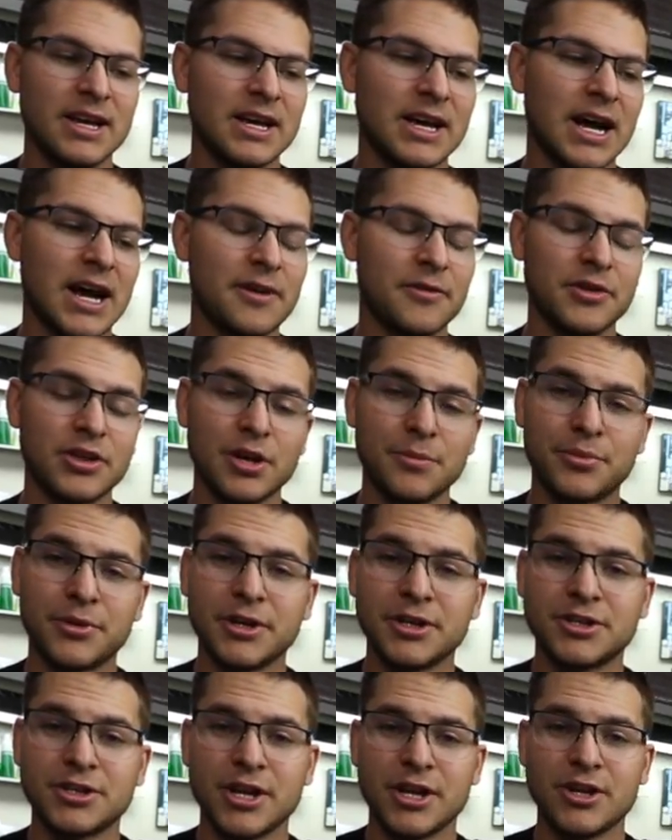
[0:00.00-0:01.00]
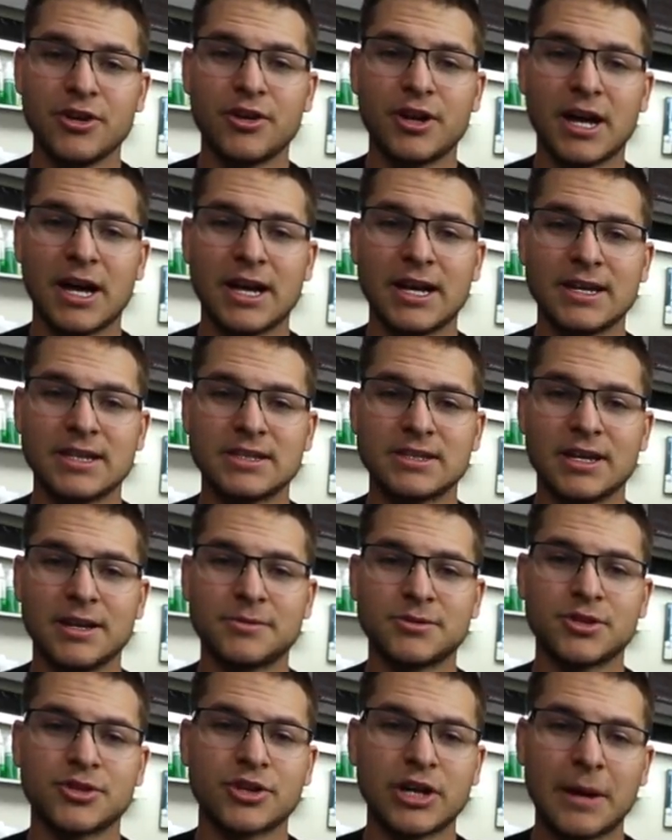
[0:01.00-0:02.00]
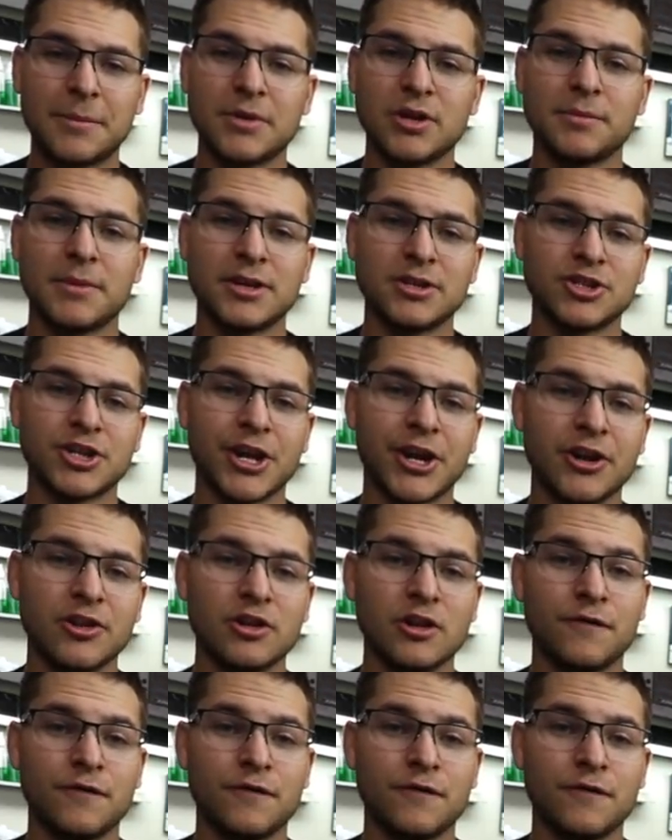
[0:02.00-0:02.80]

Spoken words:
I really appreciate you guys subscribing to my channel.